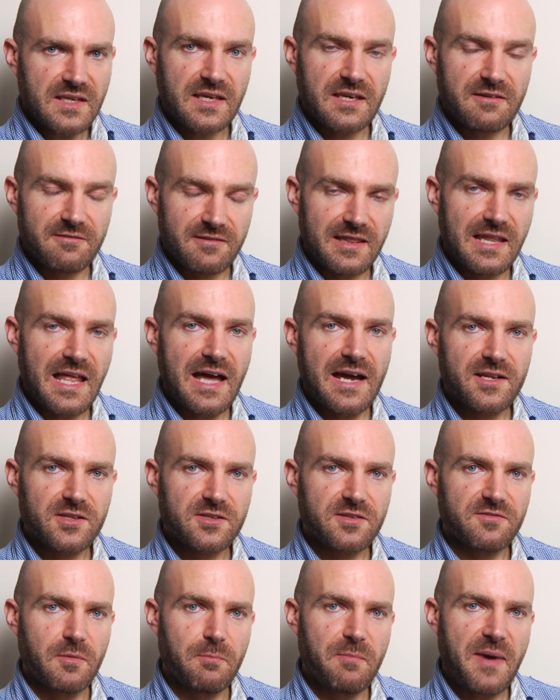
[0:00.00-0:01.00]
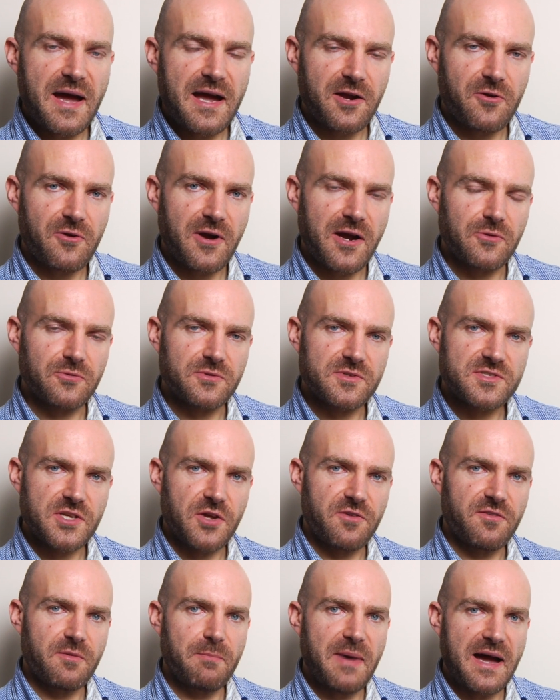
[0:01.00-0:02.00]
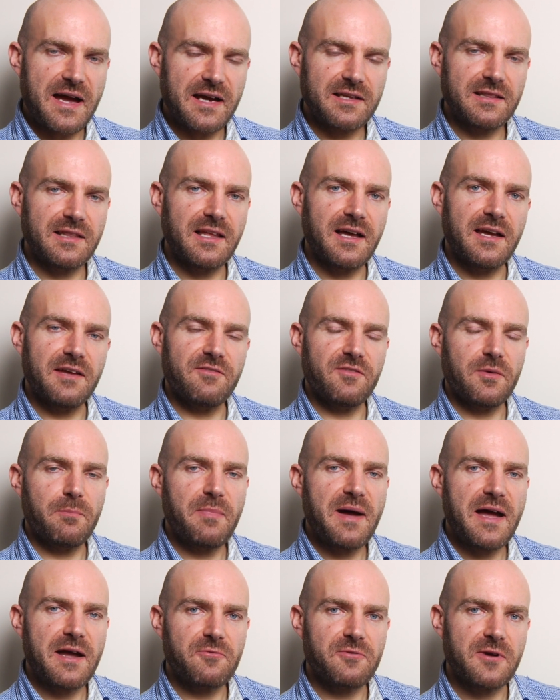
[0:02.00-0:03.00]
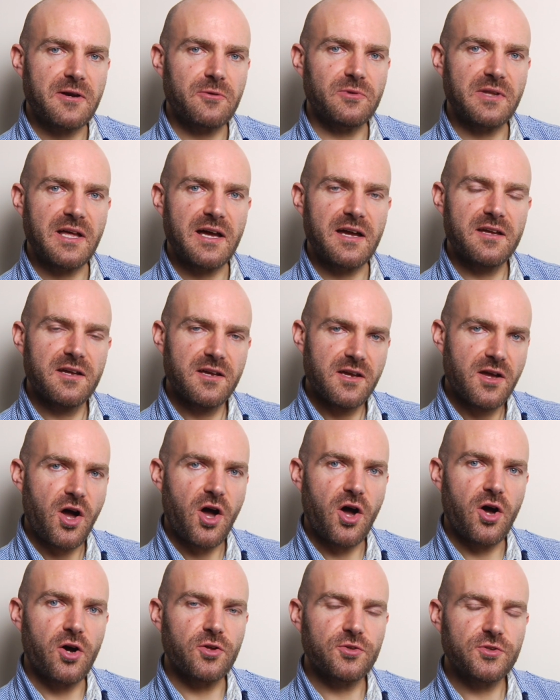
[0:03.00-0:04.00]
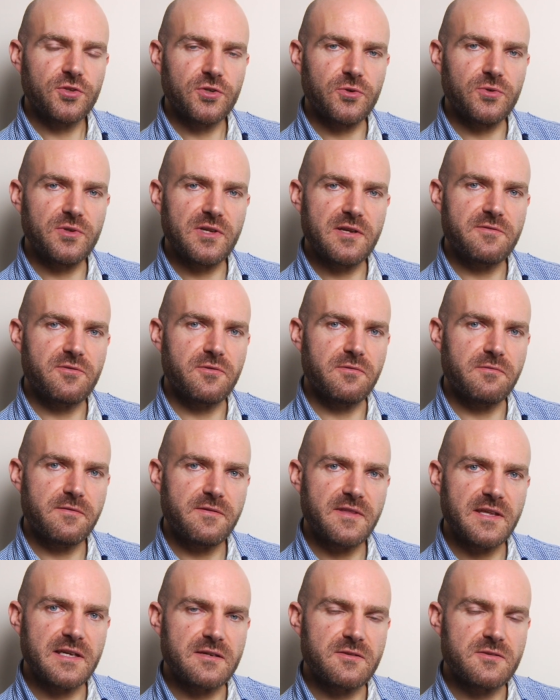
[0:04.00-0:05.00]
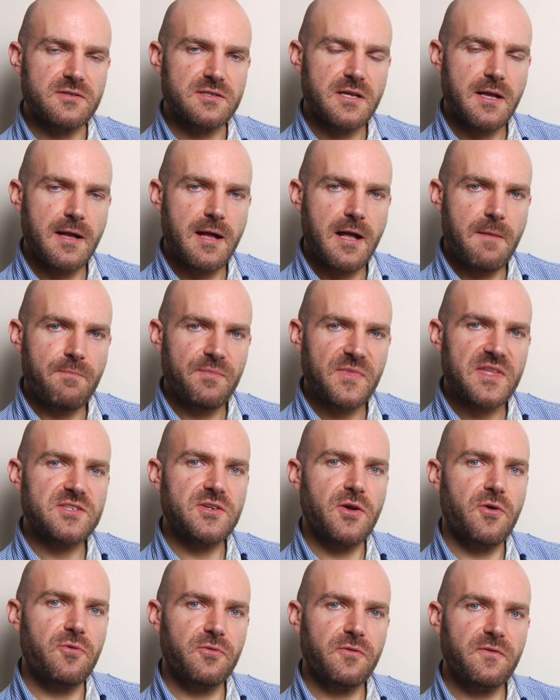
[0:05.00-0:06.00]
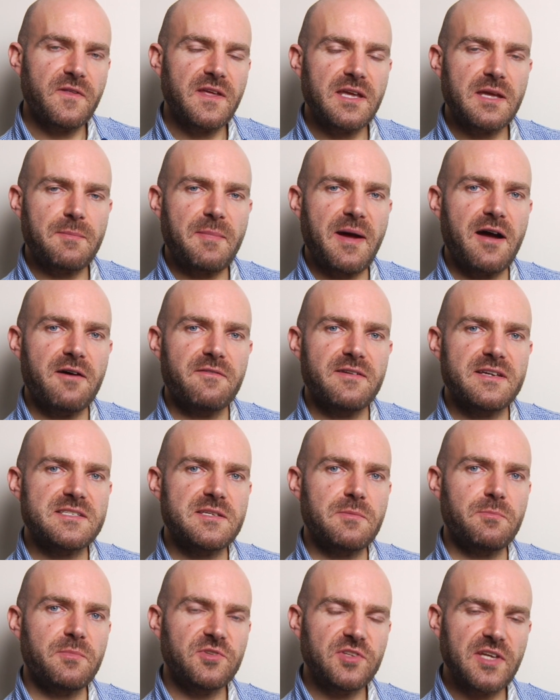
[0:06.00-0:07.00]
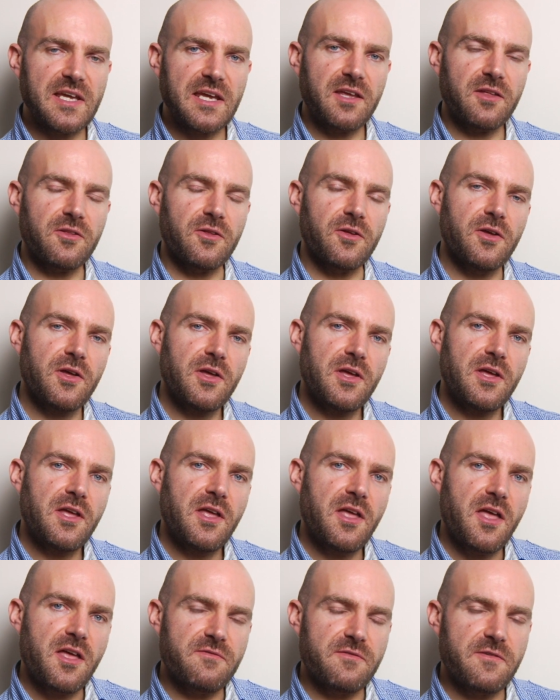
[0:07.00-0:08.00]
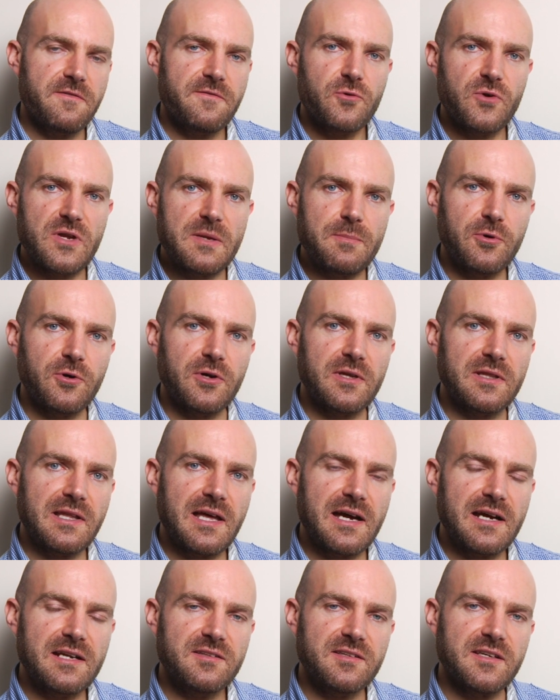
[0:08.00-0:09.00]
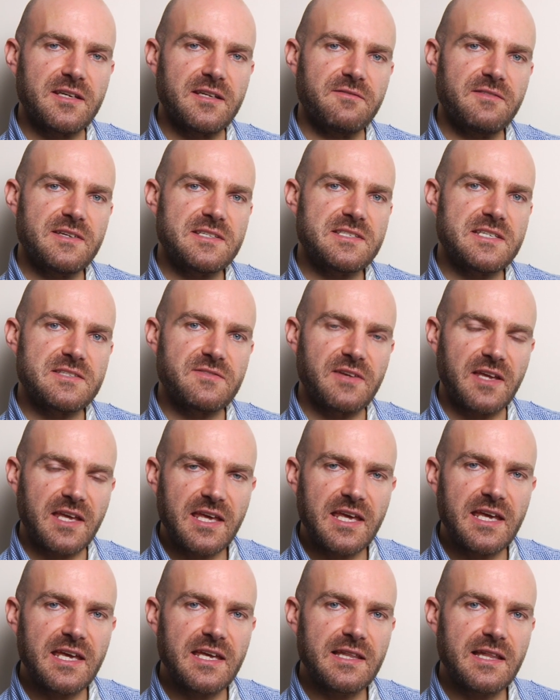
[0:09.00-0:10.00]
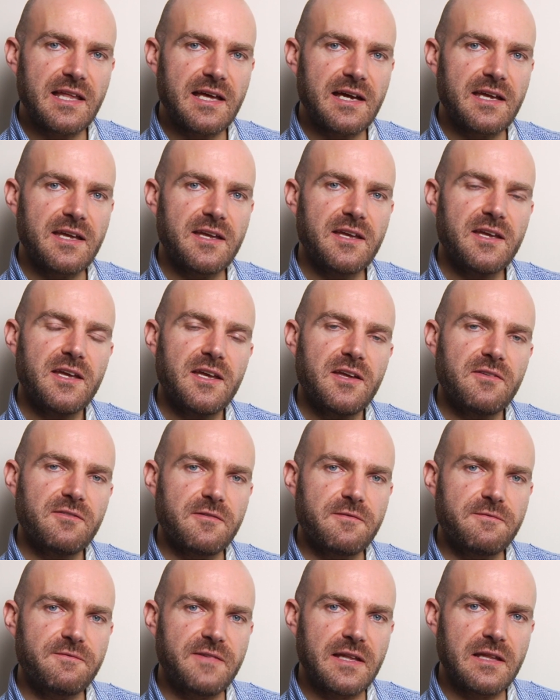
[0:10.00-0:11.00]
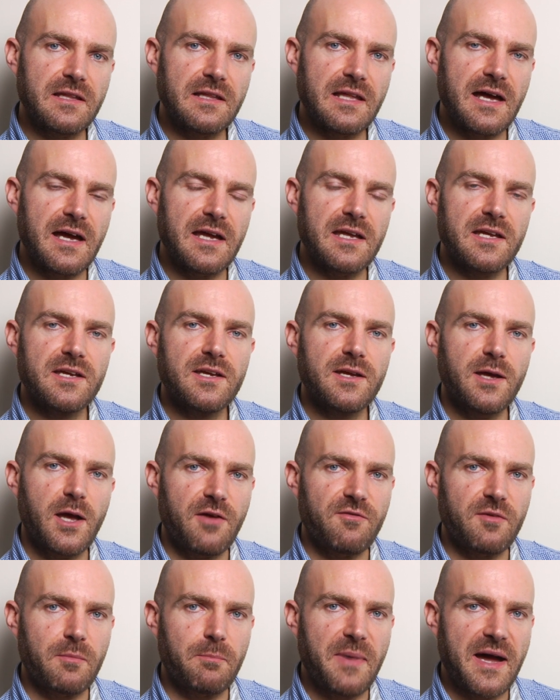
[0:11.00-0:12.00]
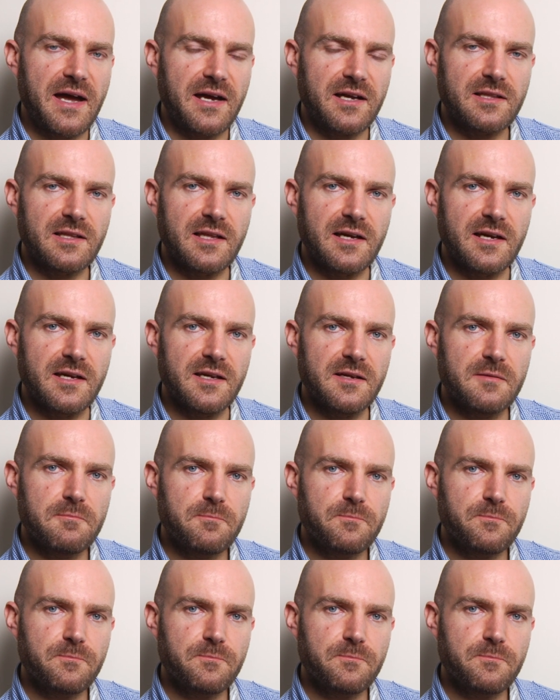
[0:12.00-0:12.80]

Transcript: give light to the background. So the backlight and the background light are 2 different things. So think about this in particular, and the 3-point lighting. This is the key light, the fill light and the backlight.